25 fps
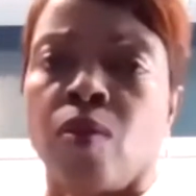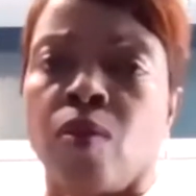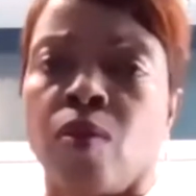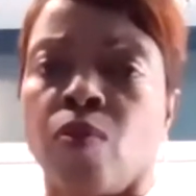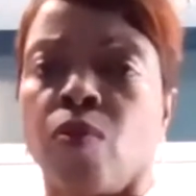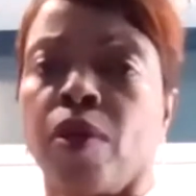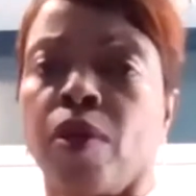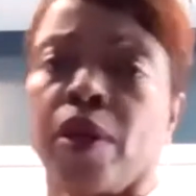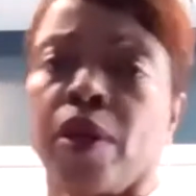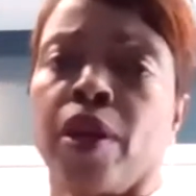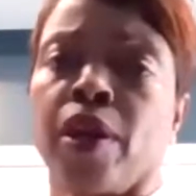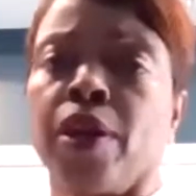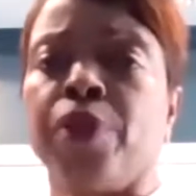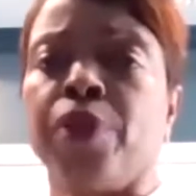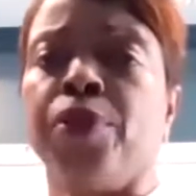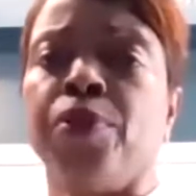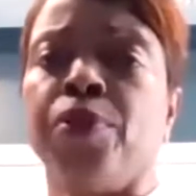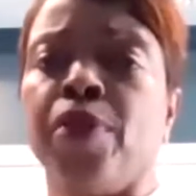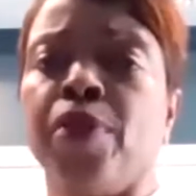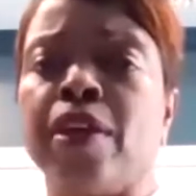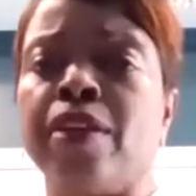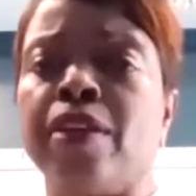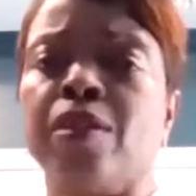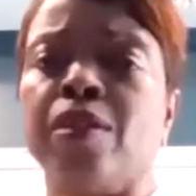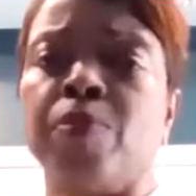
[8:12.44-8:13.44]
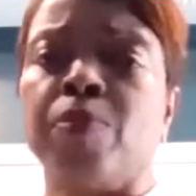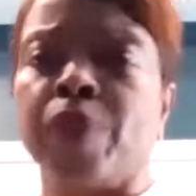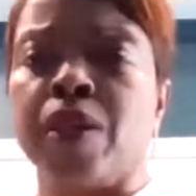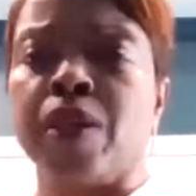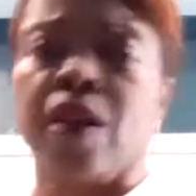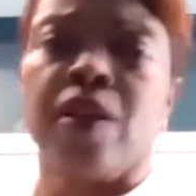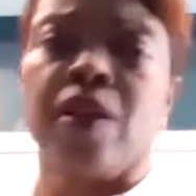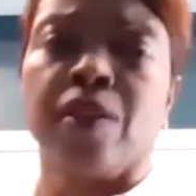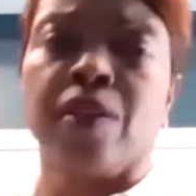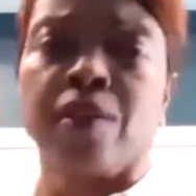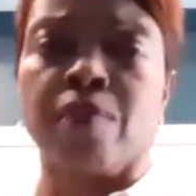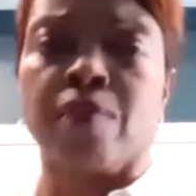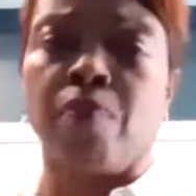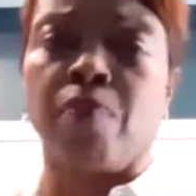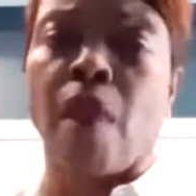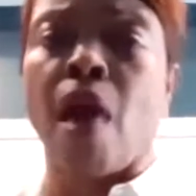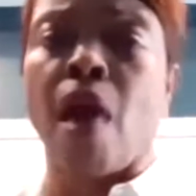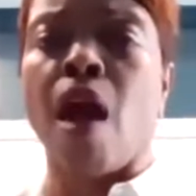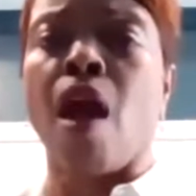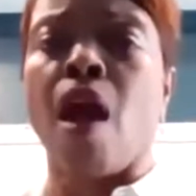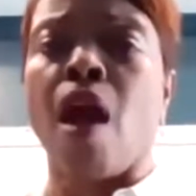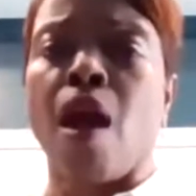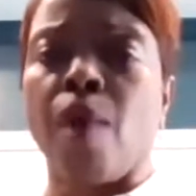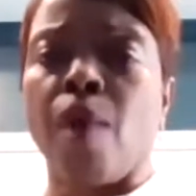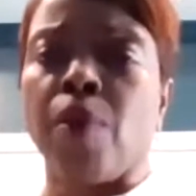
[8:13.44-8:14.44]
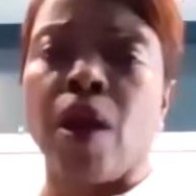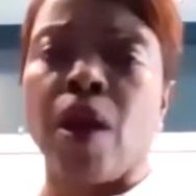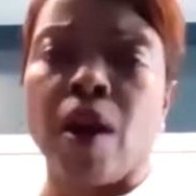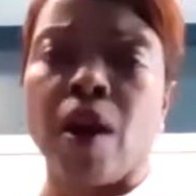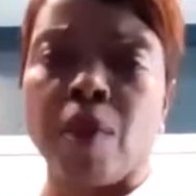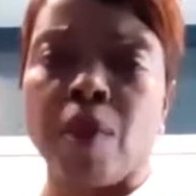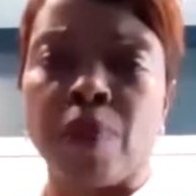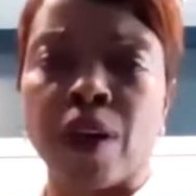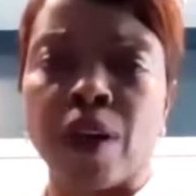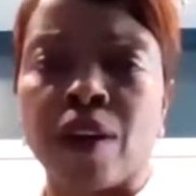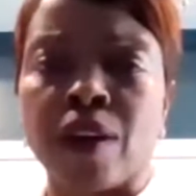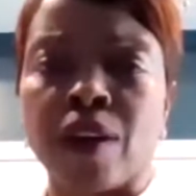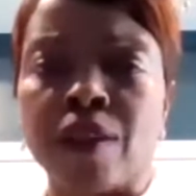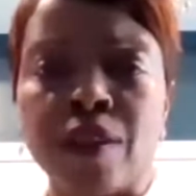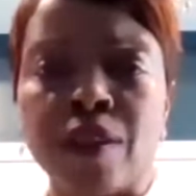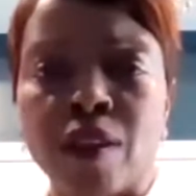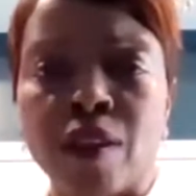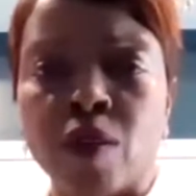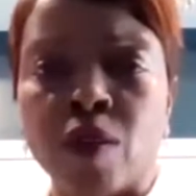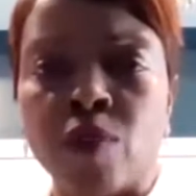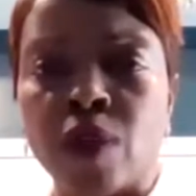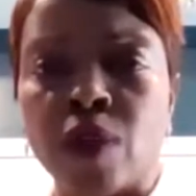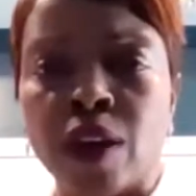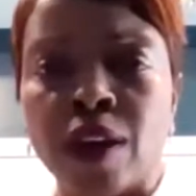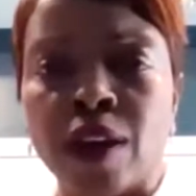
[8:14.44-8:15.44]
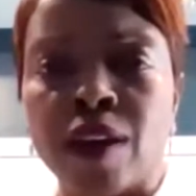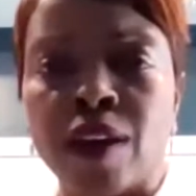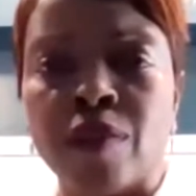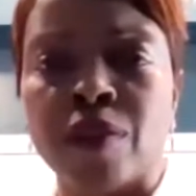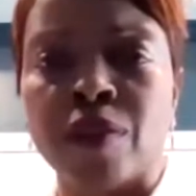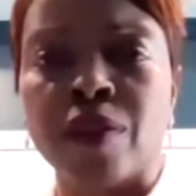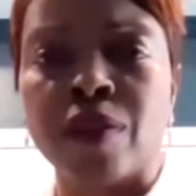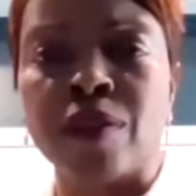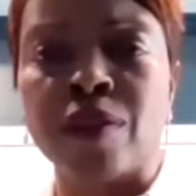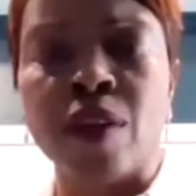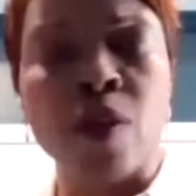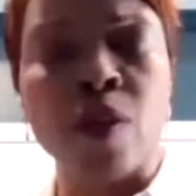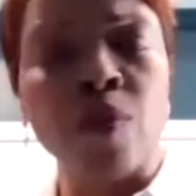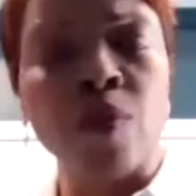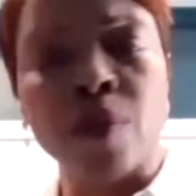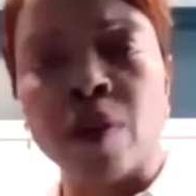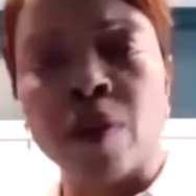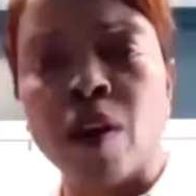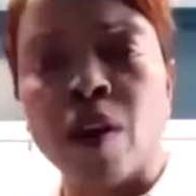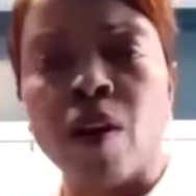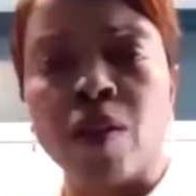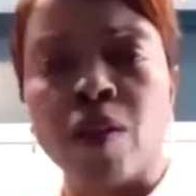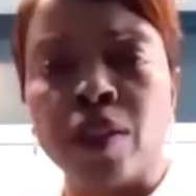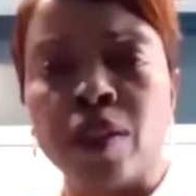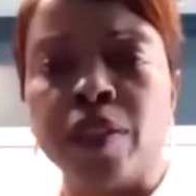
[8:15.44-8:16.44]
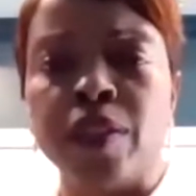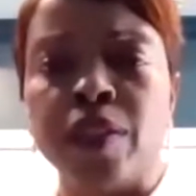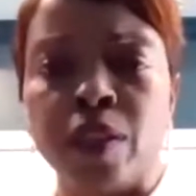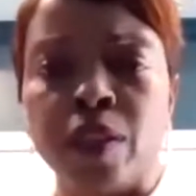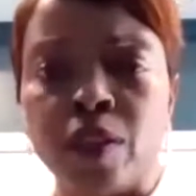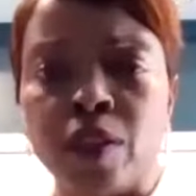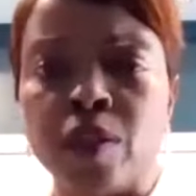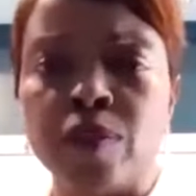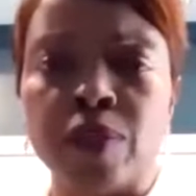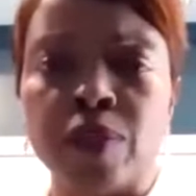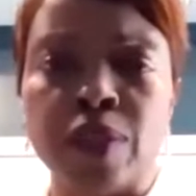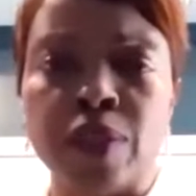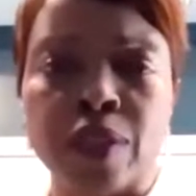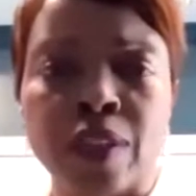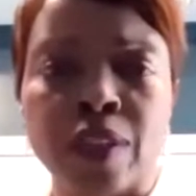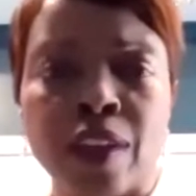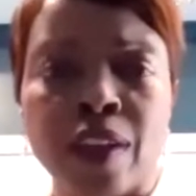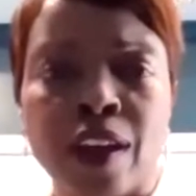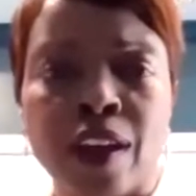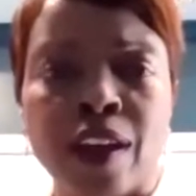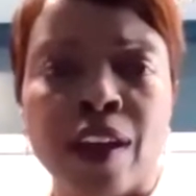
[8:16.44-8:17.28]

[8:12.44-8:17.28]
We're going to do this because blah, blah, blah, whatever. No, we're all adults.